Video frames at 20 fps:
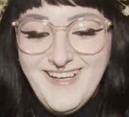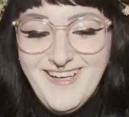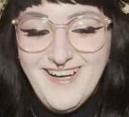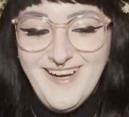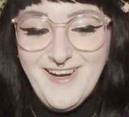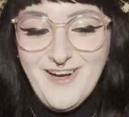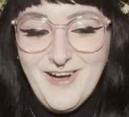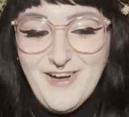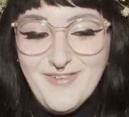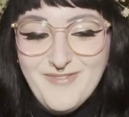
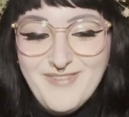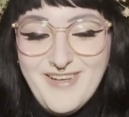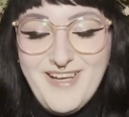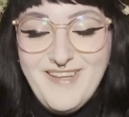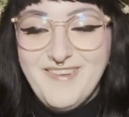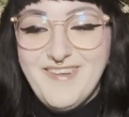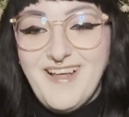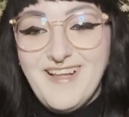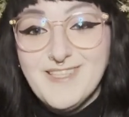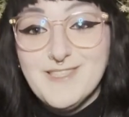
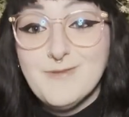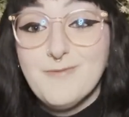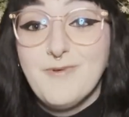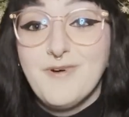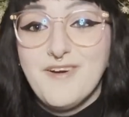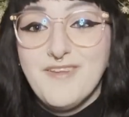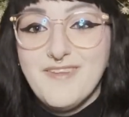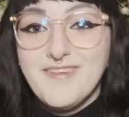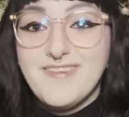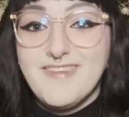And that's one
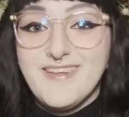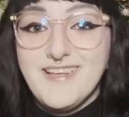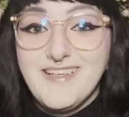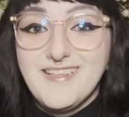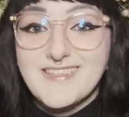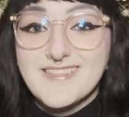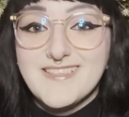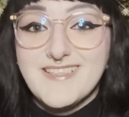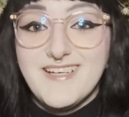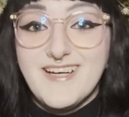of the
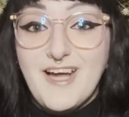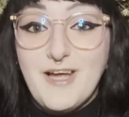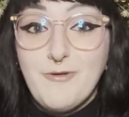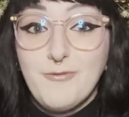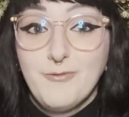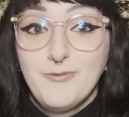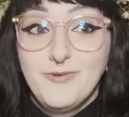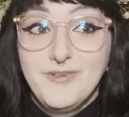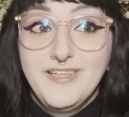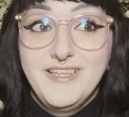things that I
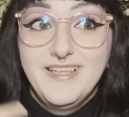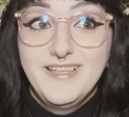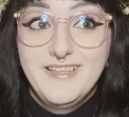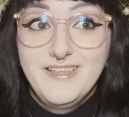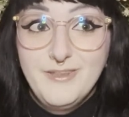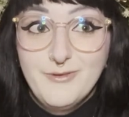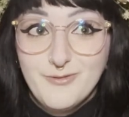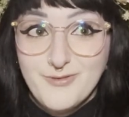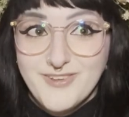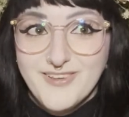
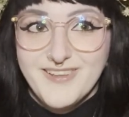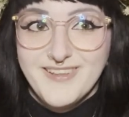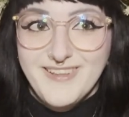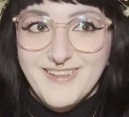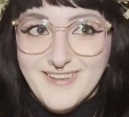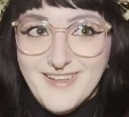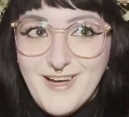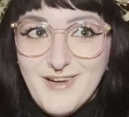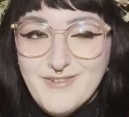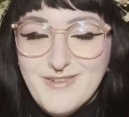really, really
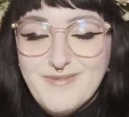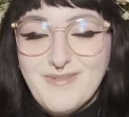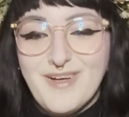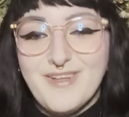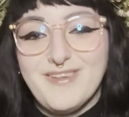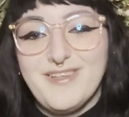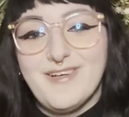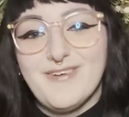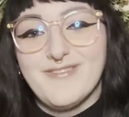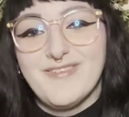love
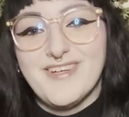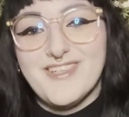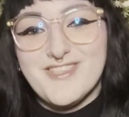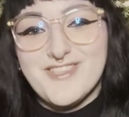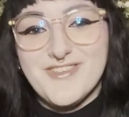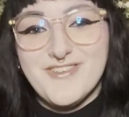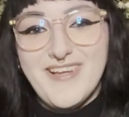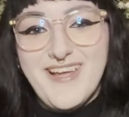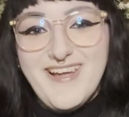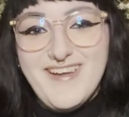about the
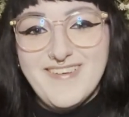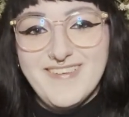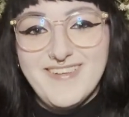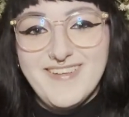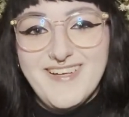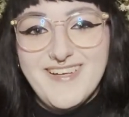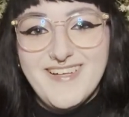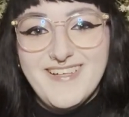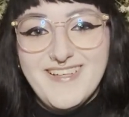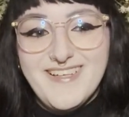original
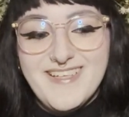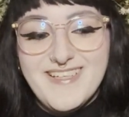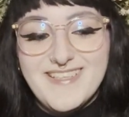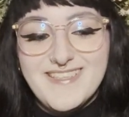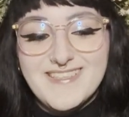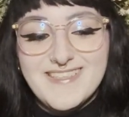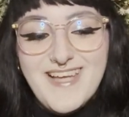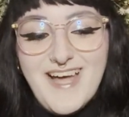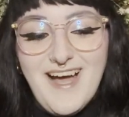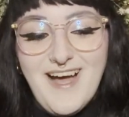Alien
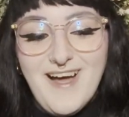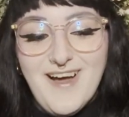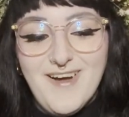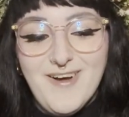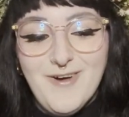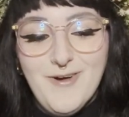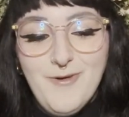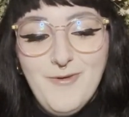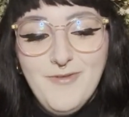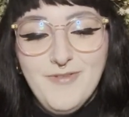is
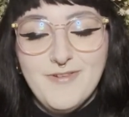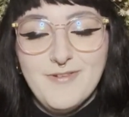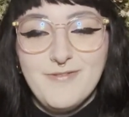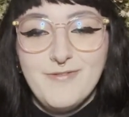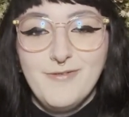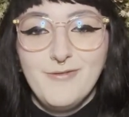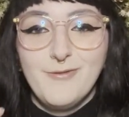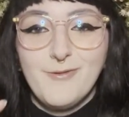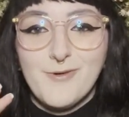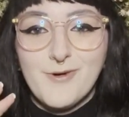how the
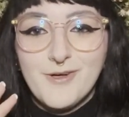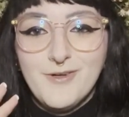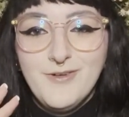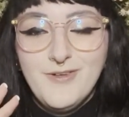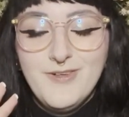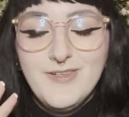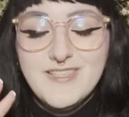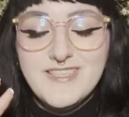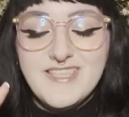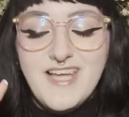
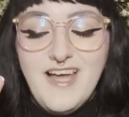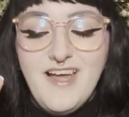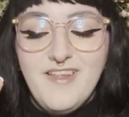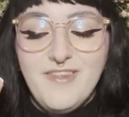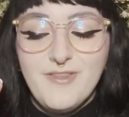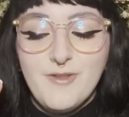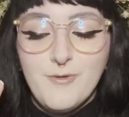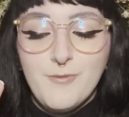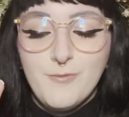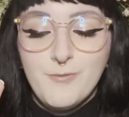florals
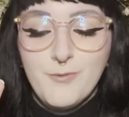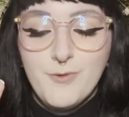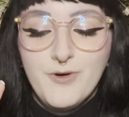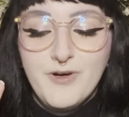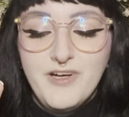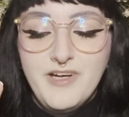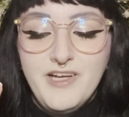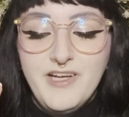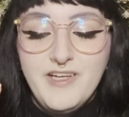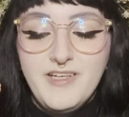and the
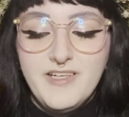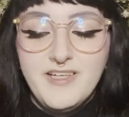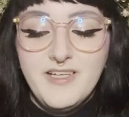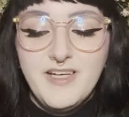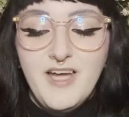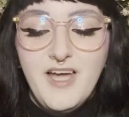wood